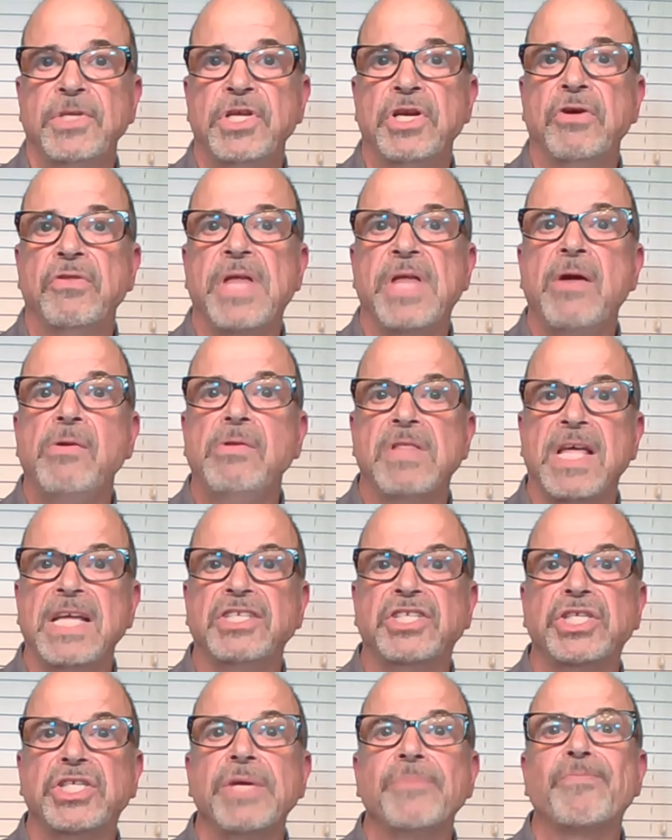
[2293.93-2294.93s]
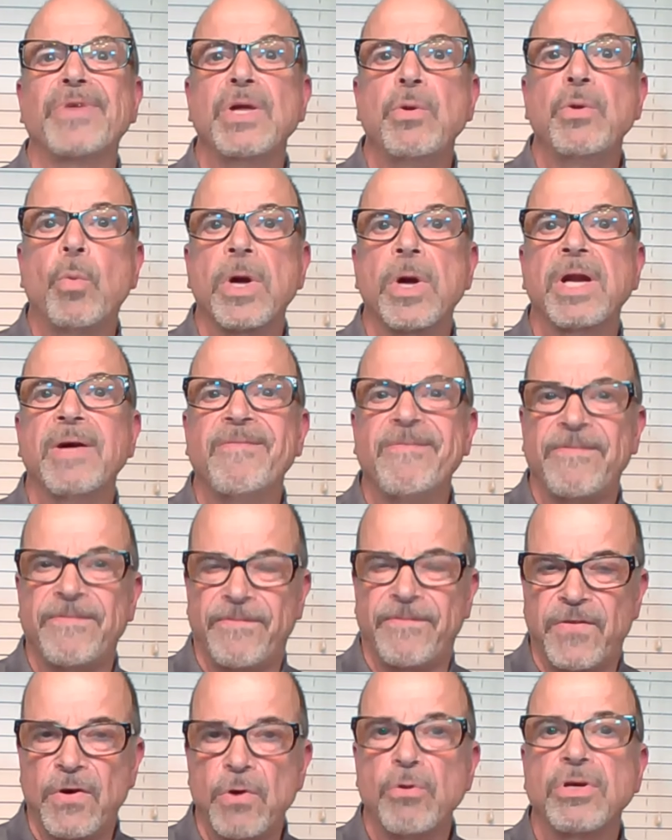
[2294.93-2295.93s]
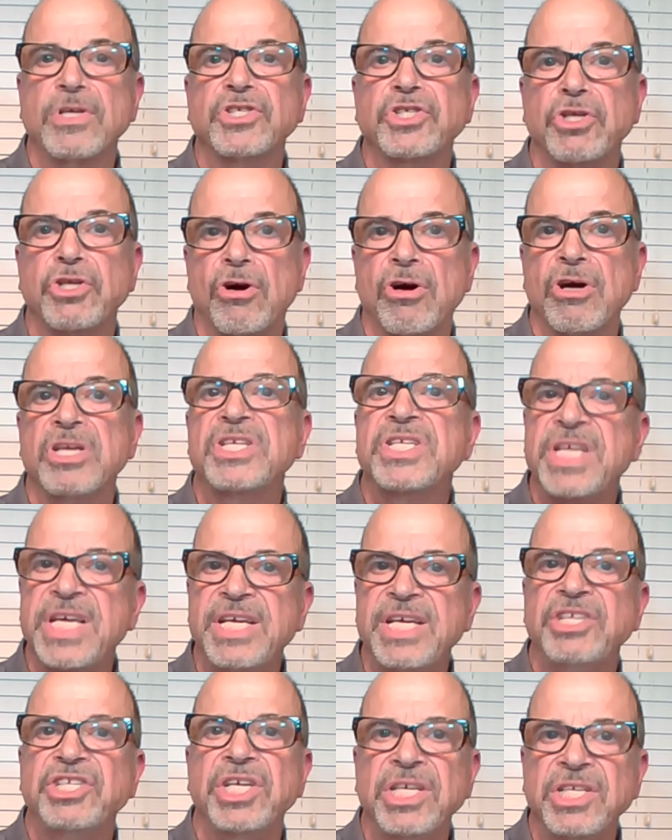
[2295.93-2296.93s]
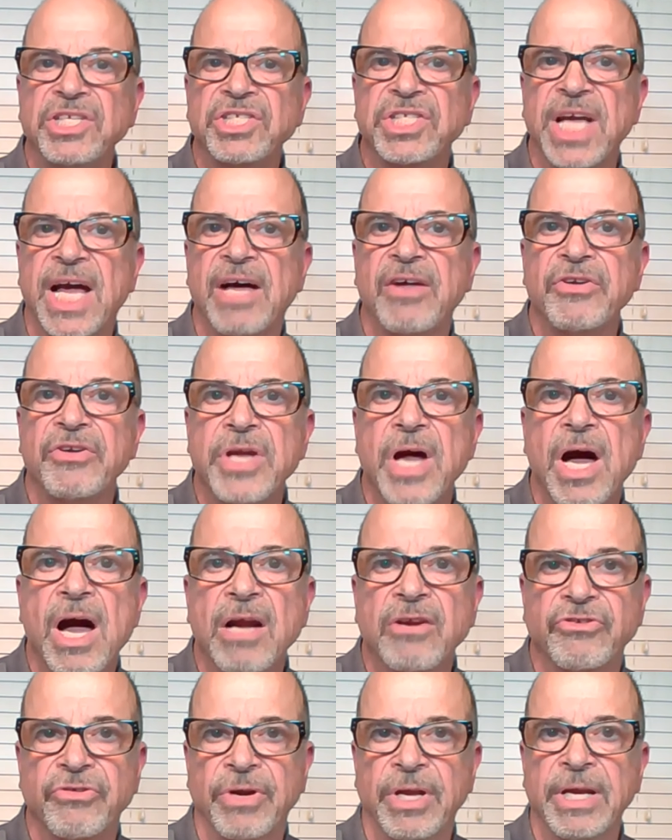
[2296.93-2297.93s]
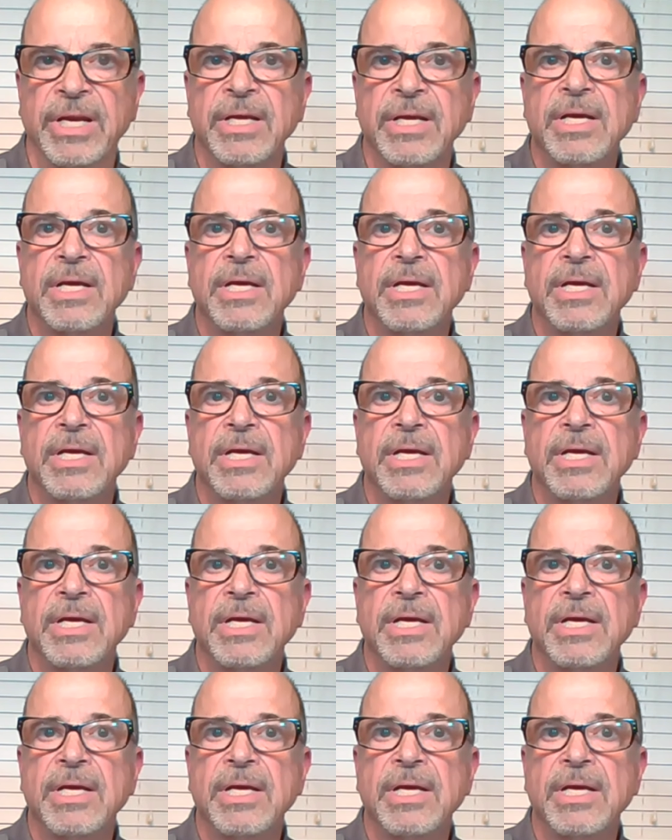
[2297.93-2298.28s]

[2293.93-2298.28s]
They simply want to focus on teaching sound doctrine.